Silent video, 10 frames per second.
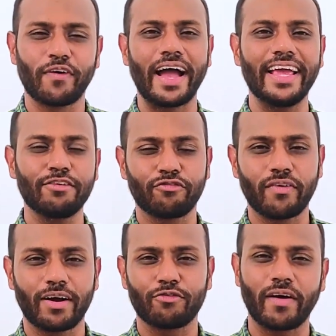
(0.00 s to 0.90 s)

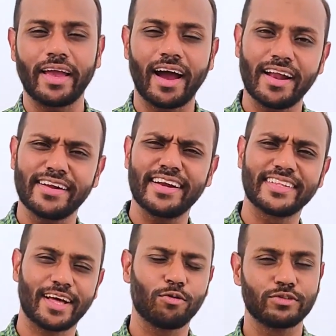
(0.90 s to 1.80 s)

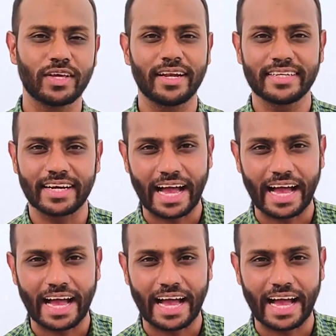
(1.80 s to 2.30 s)
500,000